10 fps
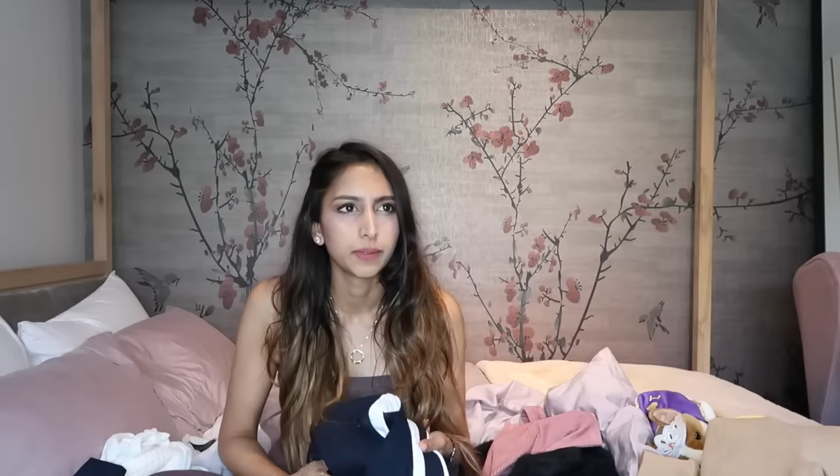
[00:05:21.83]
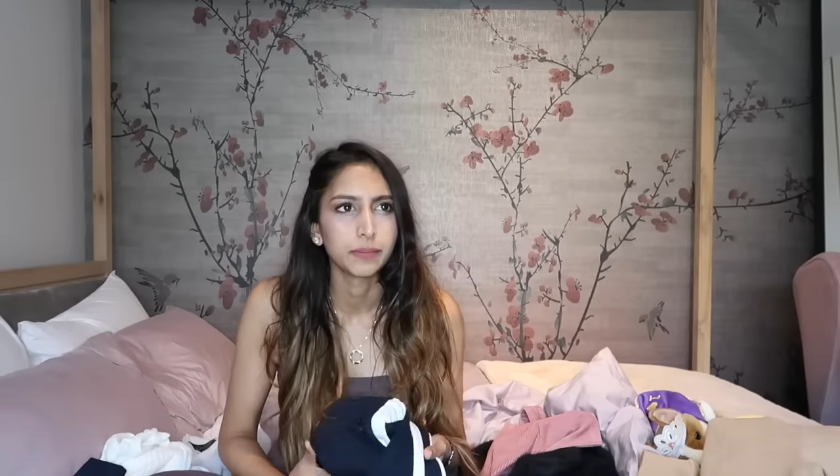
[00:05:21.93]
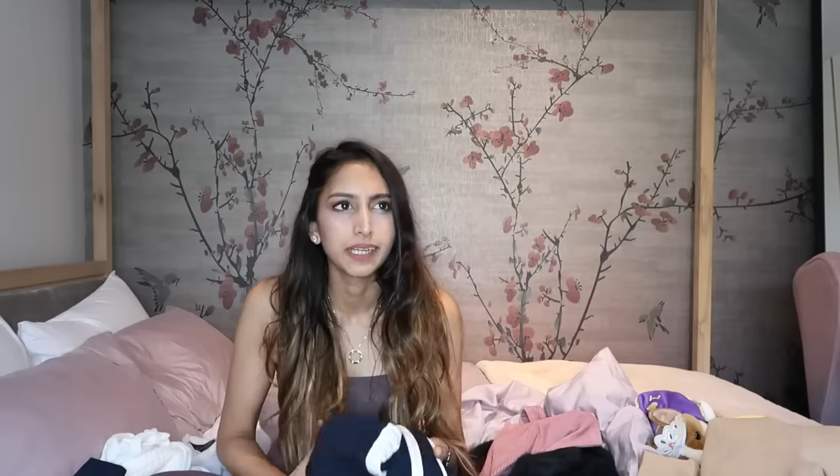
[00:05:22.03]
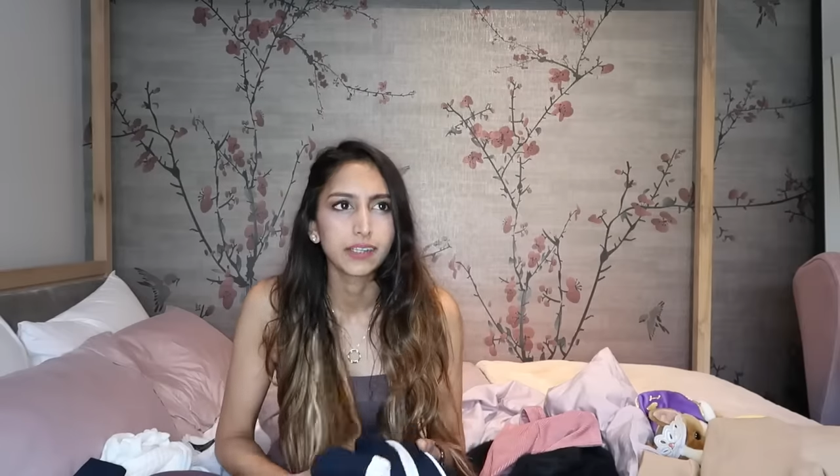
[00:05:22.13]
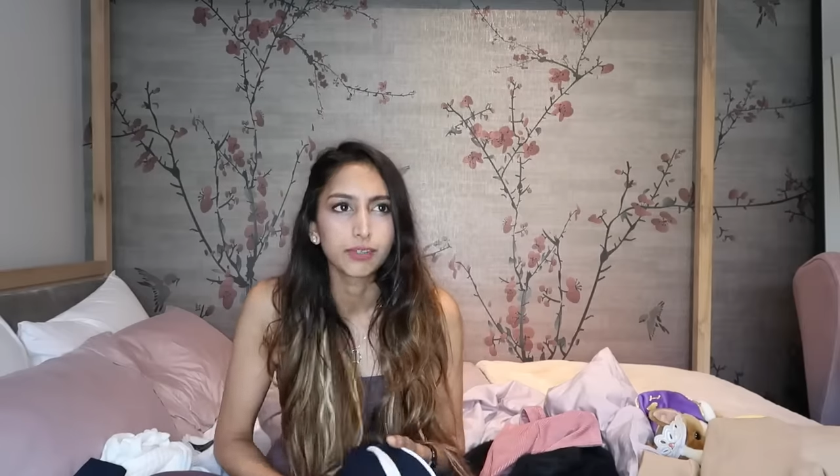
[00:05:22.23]

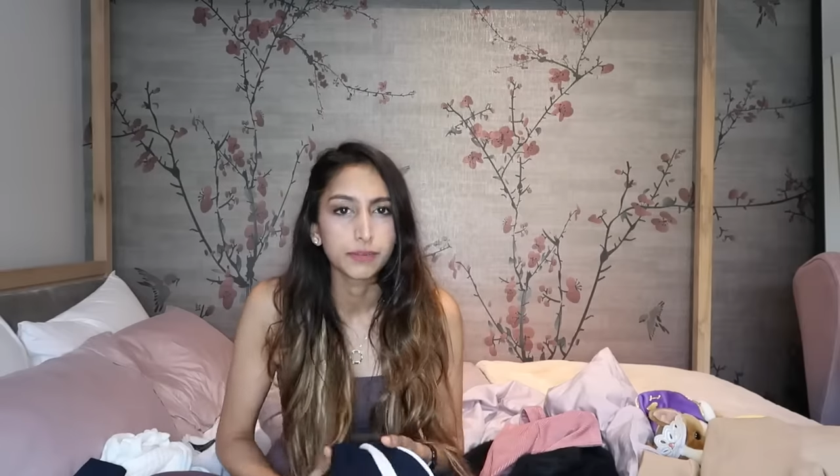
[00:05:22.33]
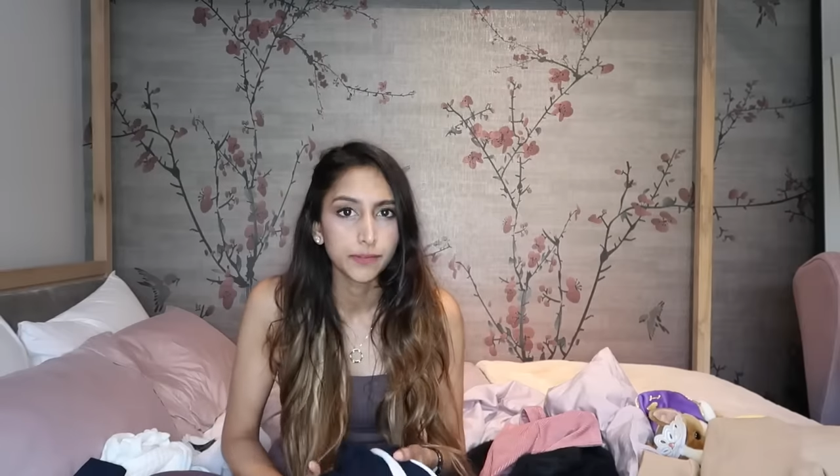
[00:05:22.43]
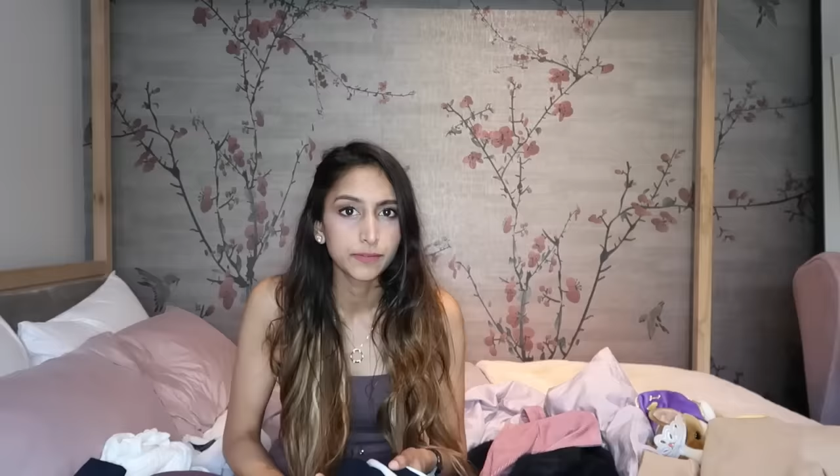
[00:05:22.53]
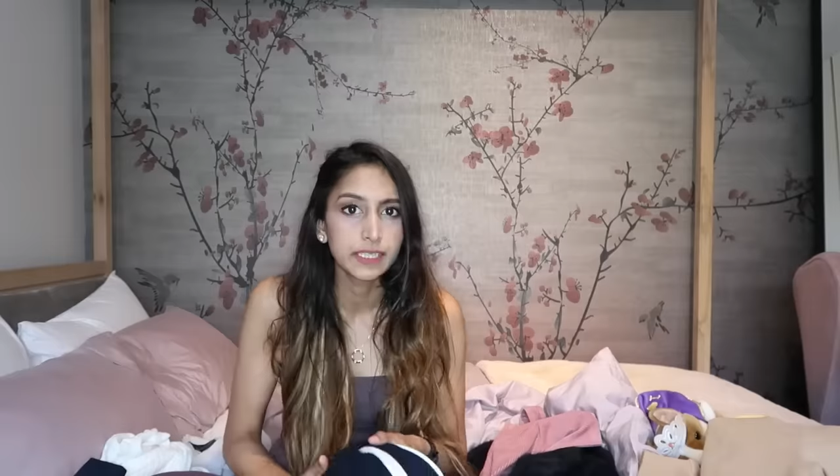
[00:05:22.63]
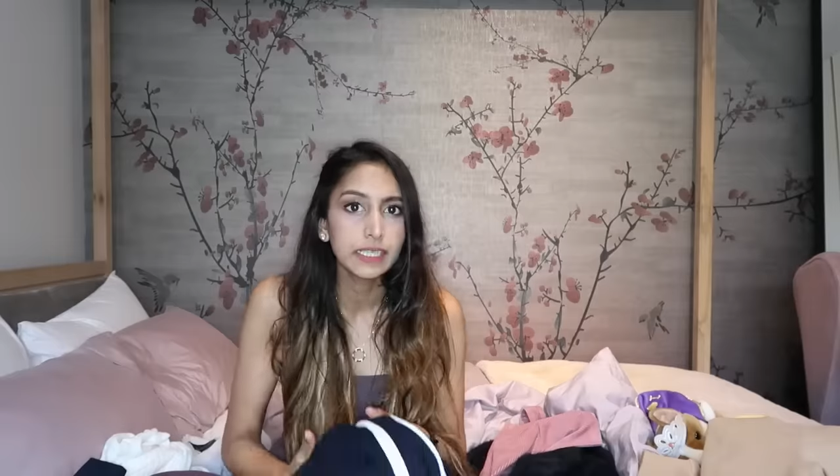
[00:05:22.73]
maybe like
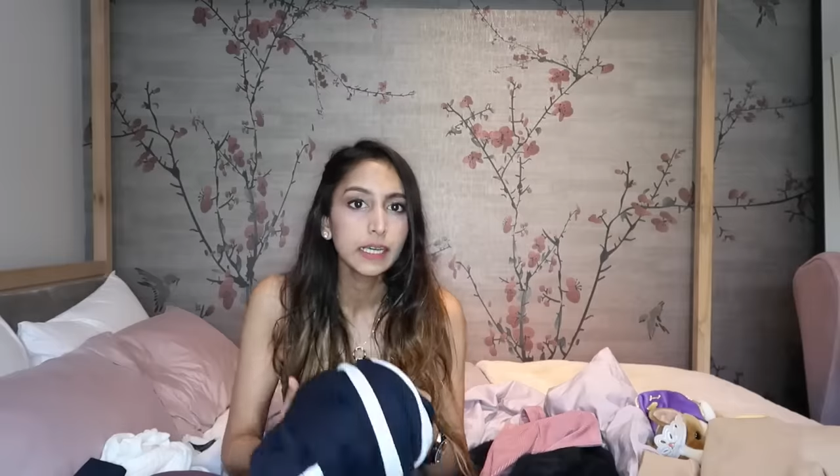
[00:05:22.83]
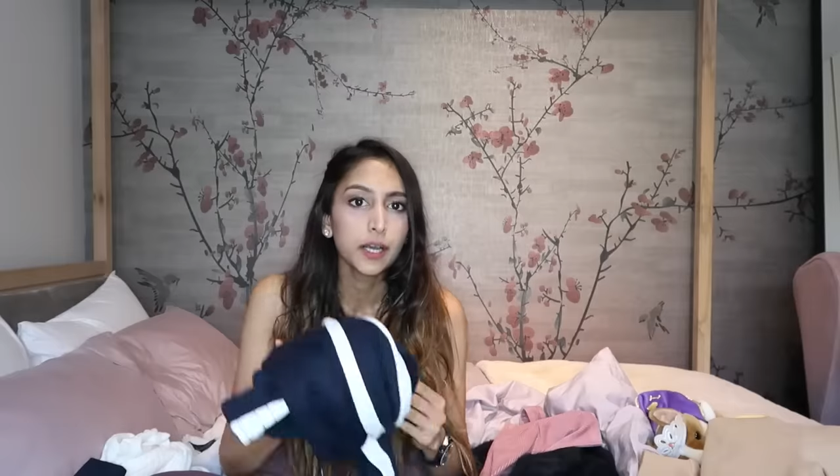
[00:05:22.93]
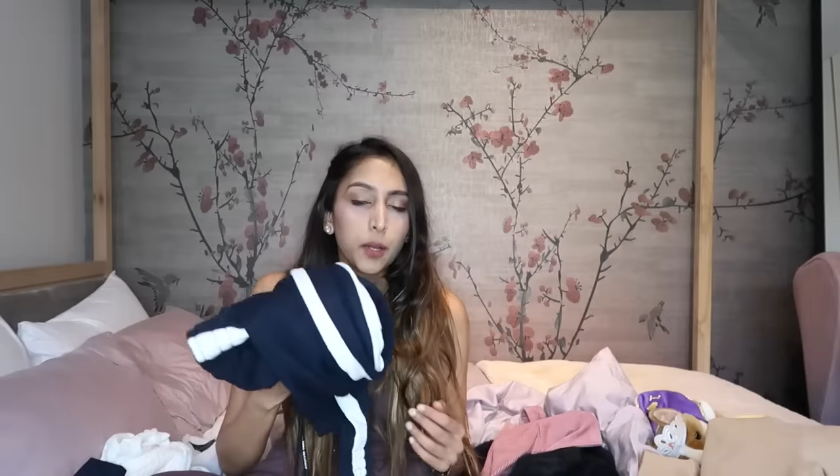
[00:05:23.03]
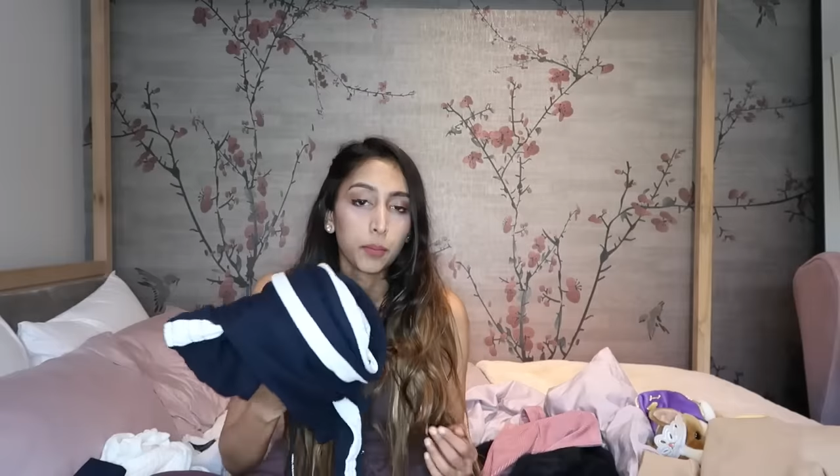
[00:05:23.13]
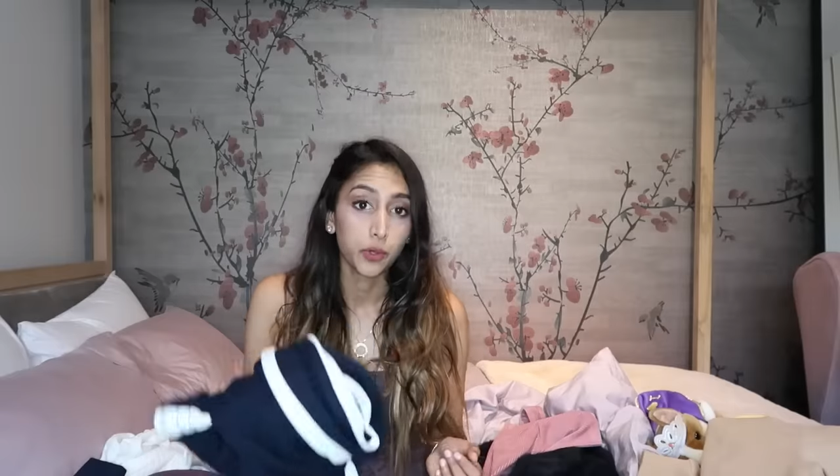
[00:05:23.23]
350.
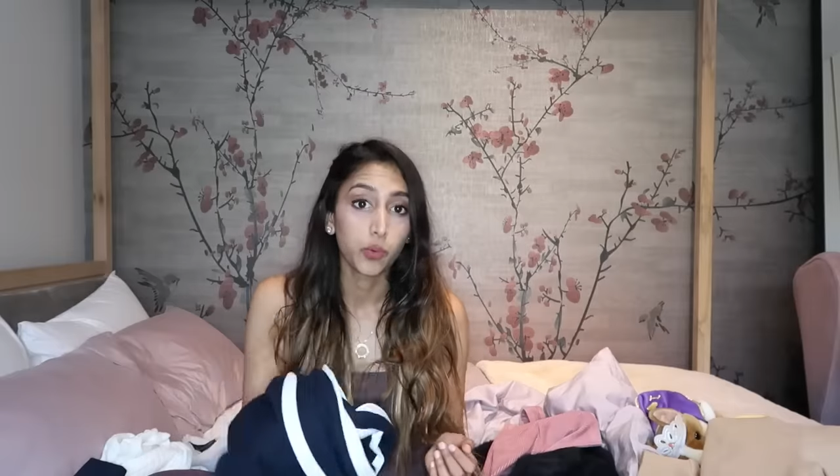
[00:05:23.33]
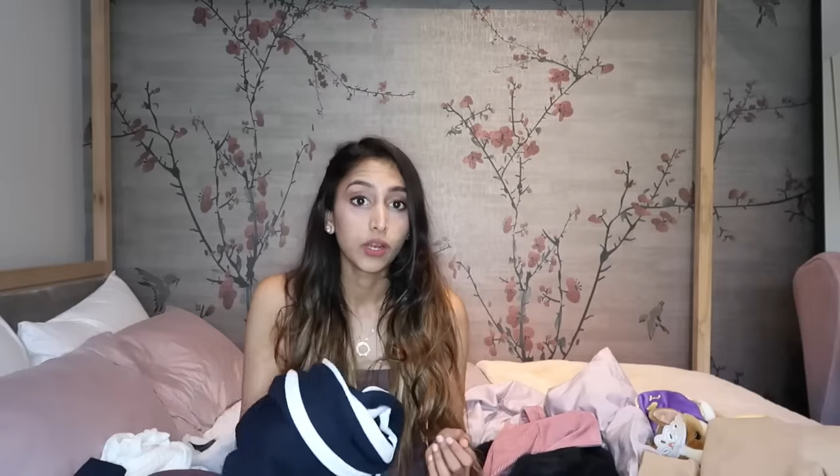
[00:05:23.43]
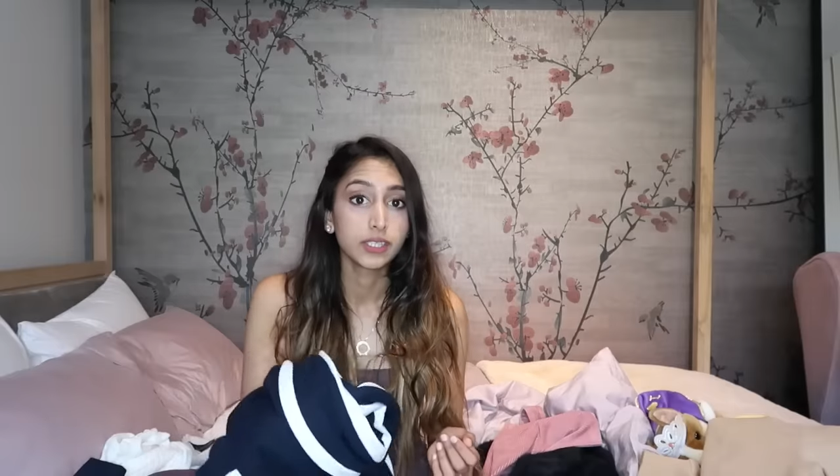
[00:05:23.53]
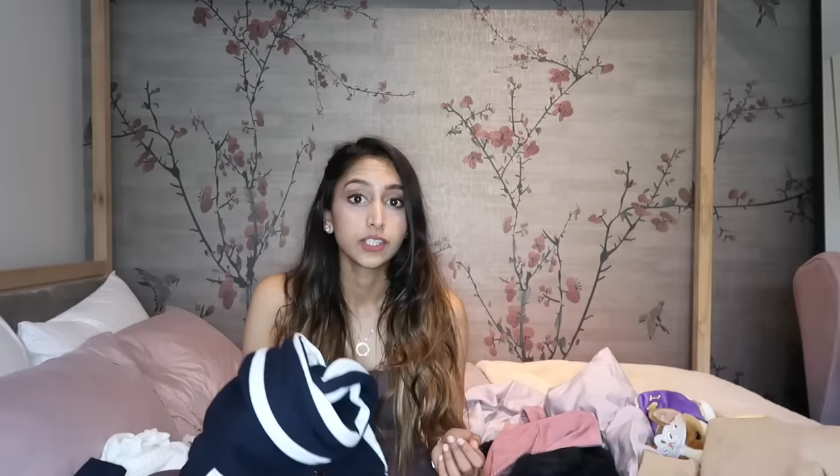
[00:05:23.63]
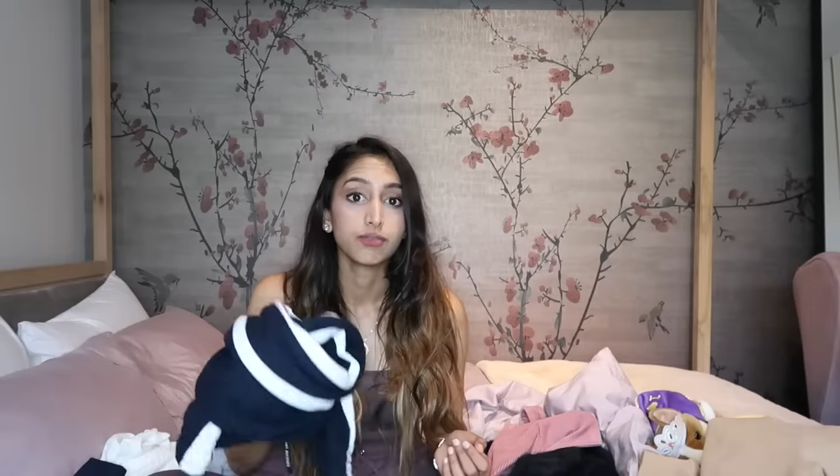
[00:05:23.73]
But the
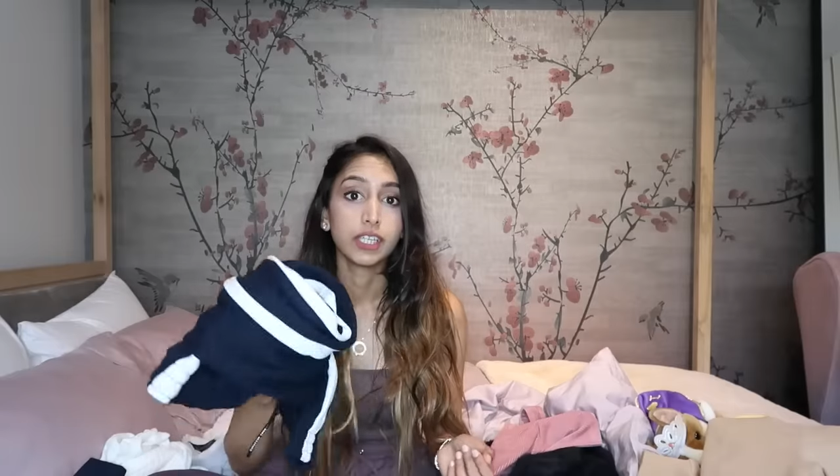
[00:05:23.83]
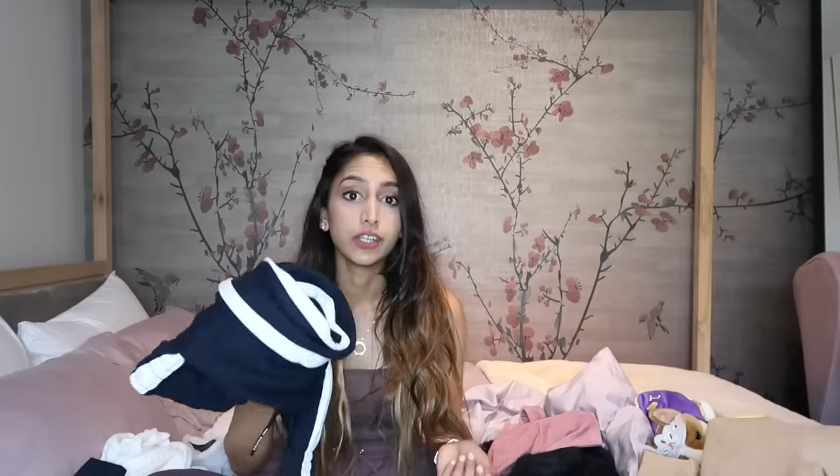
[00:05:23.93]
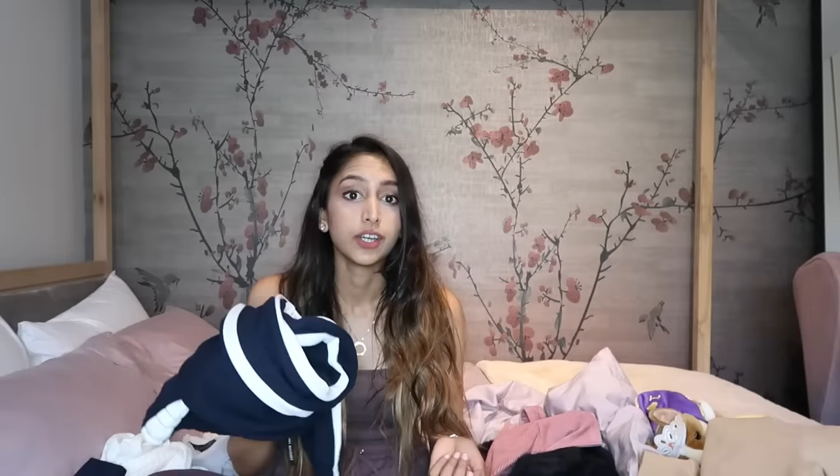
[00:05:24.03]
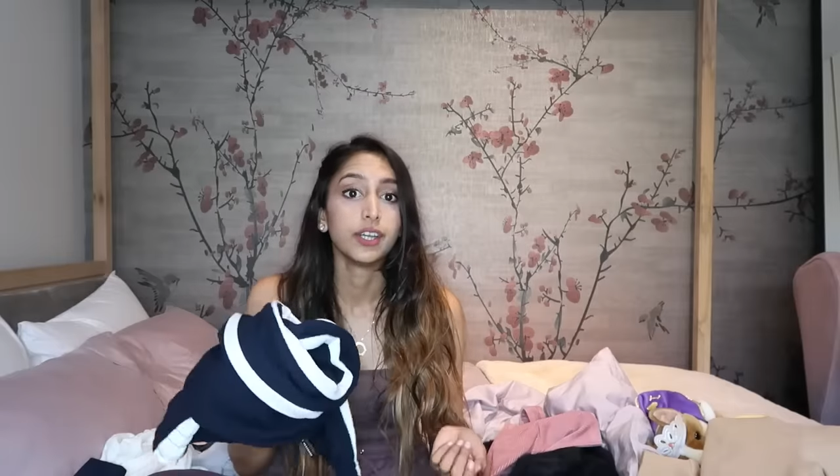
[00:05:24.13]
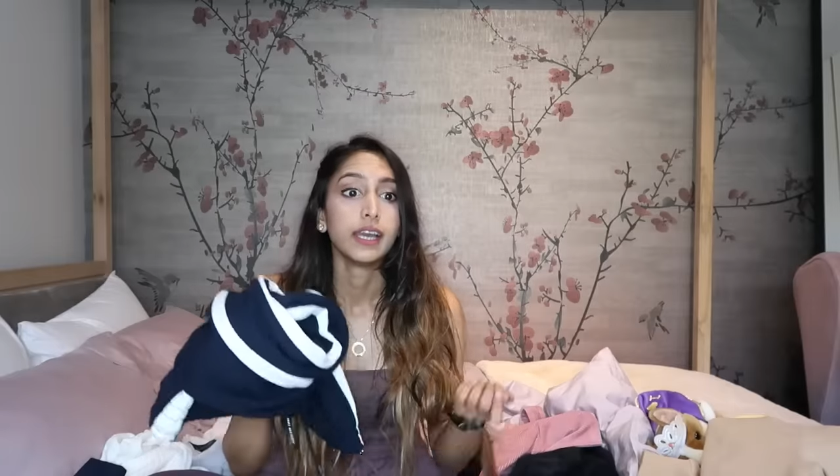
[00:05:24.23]
quality is really
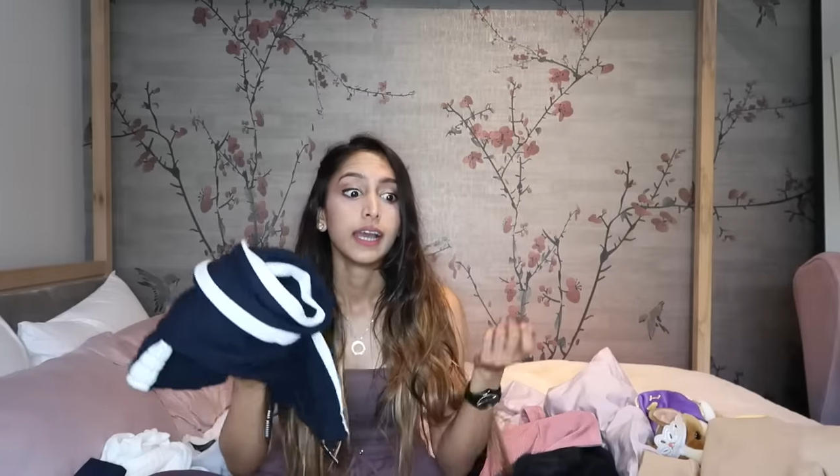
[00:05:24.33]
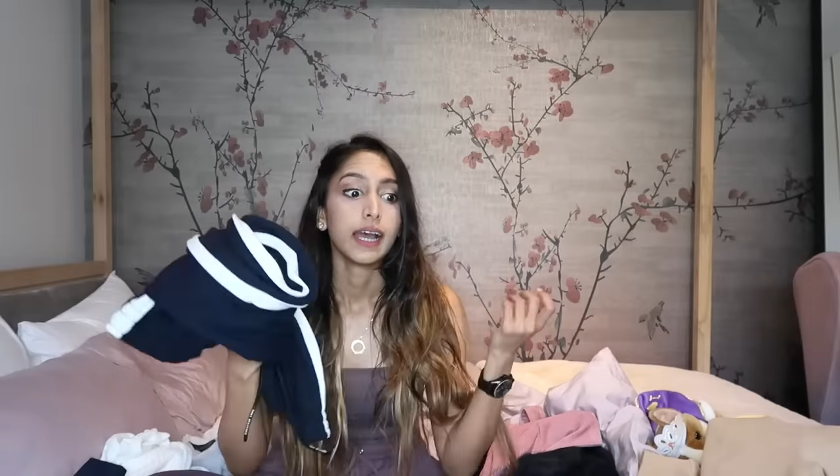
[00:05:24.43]
good.